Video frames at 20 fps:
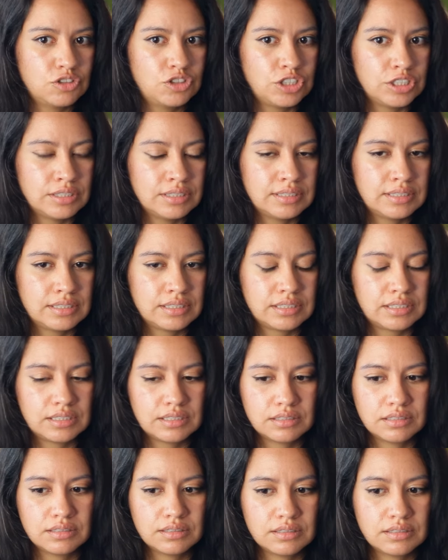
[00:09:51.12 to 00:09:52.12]

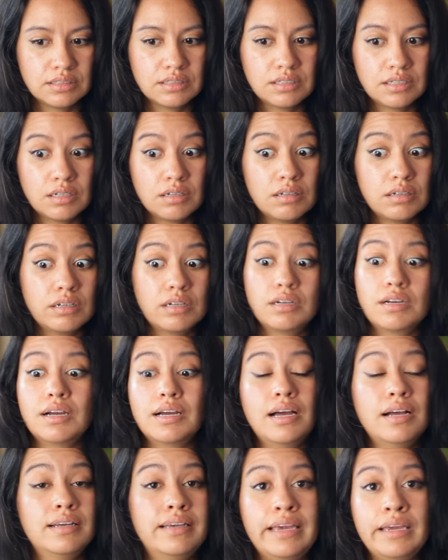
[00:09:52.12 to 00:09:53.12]
just
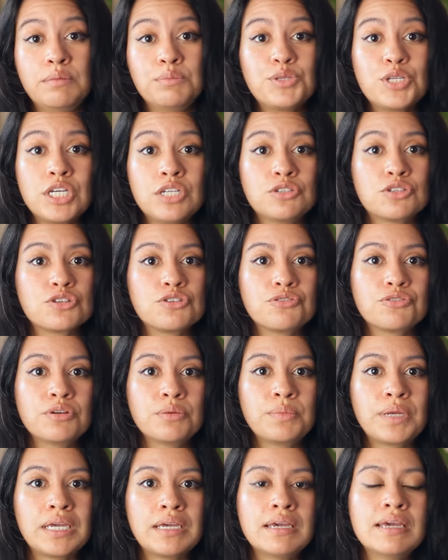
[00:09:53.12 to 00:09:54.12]
a game changer for
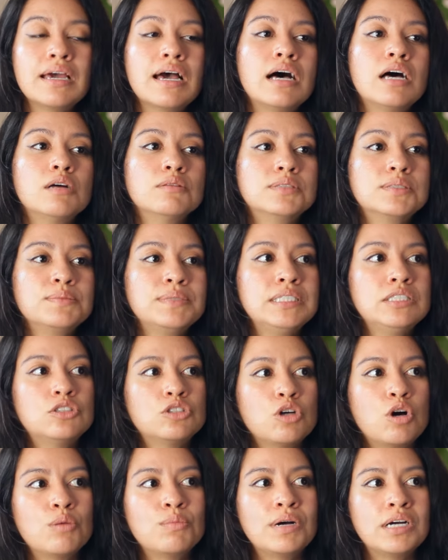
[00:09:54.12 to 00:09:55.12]
me. It helped me
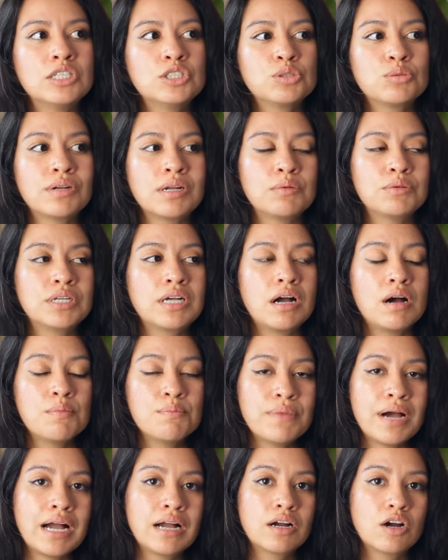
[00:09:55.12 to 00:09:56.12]
so much when I would
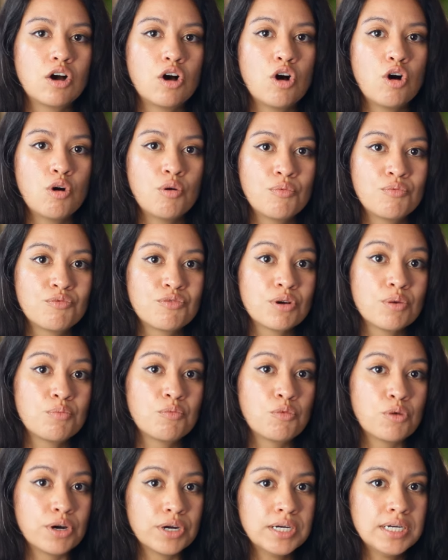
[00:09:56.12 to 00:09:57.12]
come back home
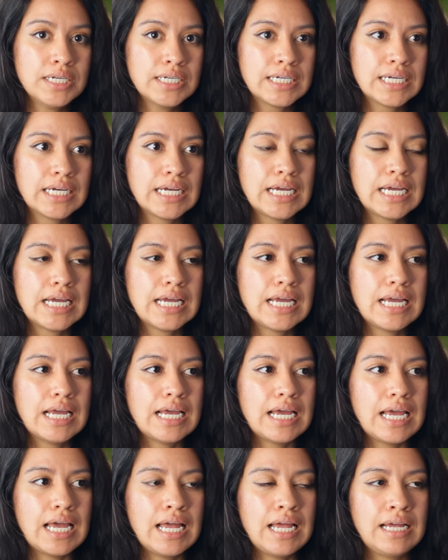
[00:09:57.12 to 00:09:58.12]
from work
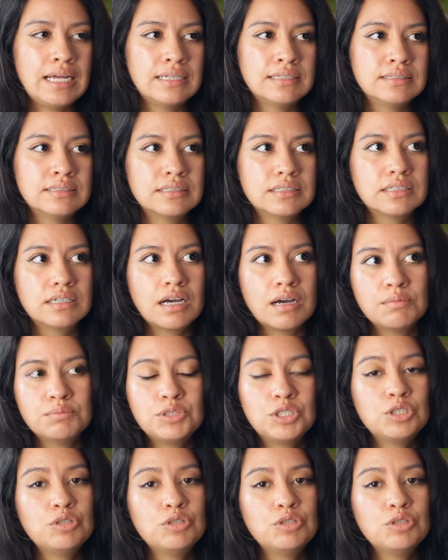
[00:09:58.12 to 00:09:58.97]
and come